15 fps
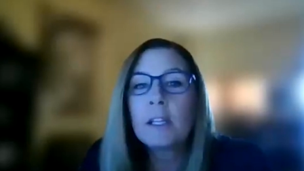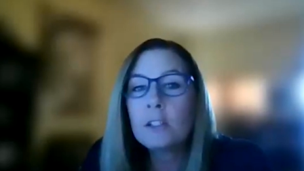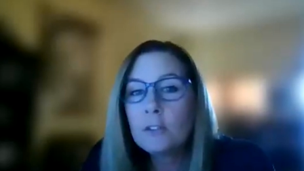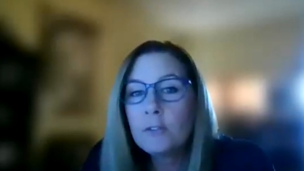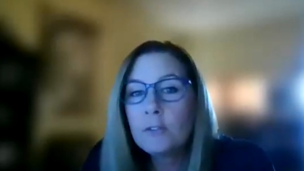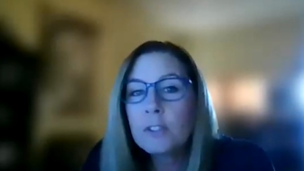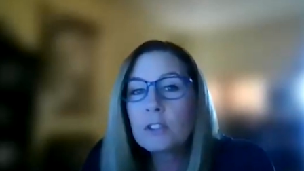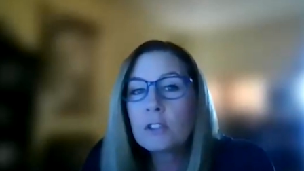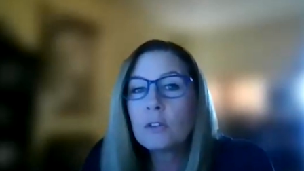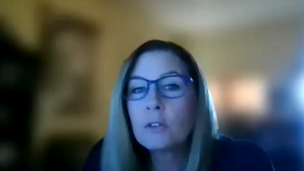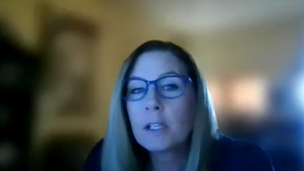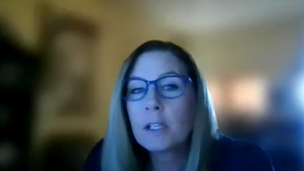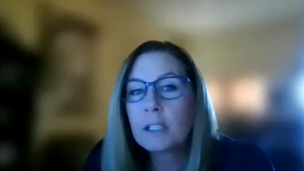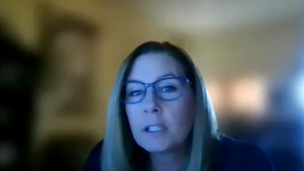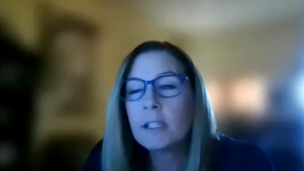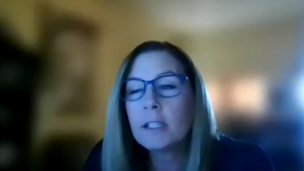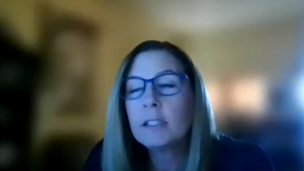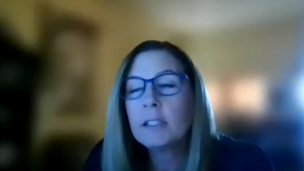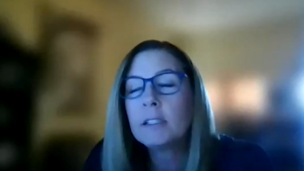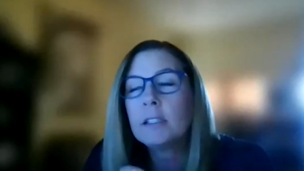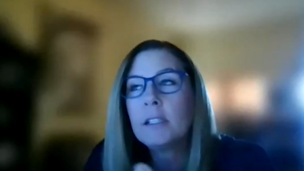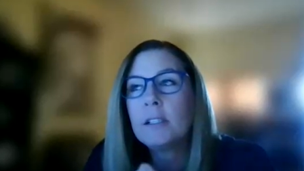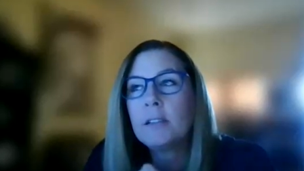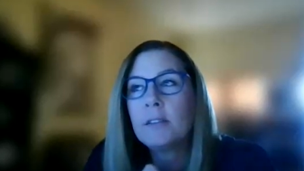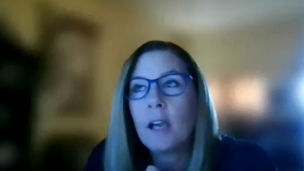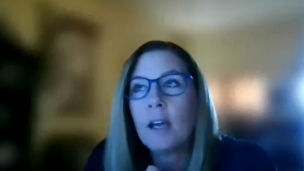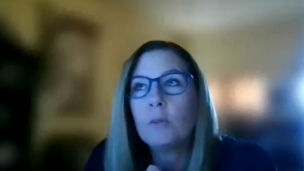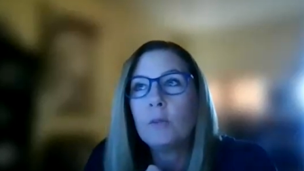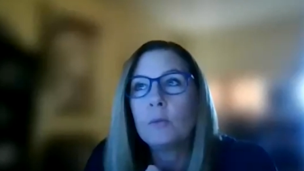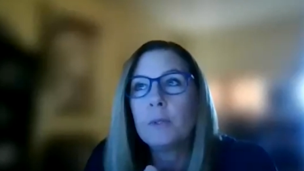fees are regulated in
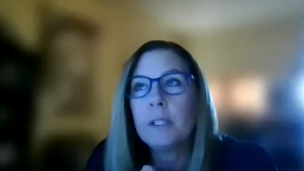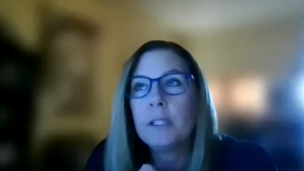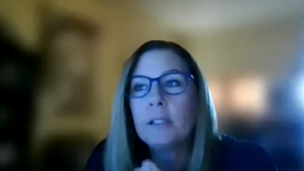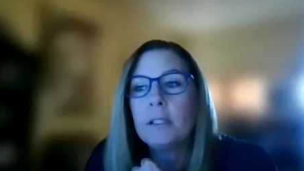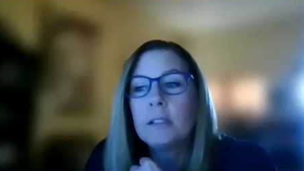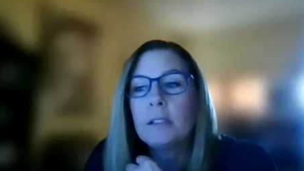that we